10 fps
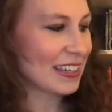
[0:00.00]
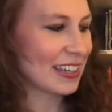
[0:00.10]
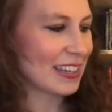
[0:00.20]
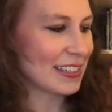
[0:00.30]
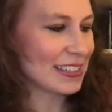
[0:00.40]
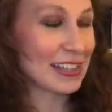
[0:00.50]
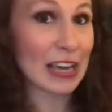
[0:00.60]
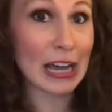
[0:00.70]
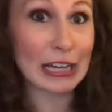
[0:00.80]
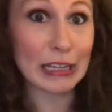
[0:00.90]
is
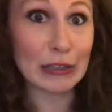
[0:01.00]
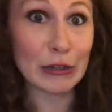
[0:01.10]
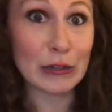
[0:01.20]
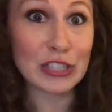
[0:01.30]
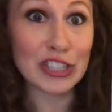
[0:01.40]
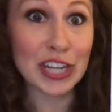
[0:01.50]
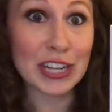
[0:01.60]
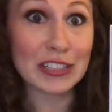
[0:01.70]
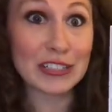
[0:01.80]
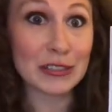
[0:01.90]
cutting those
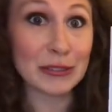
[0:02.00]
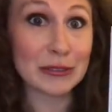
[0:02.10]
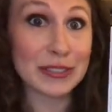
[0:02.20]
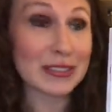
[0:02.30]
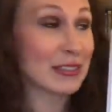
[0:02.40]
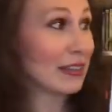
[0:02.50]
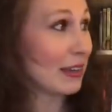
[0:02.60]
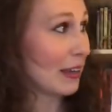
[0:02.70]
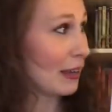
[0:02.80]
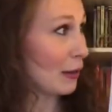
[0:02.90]
chains loose.
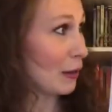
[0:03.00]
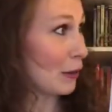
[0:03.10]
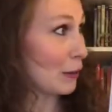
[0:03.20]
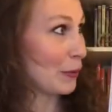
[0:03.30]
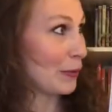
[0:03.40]
Uh-oh.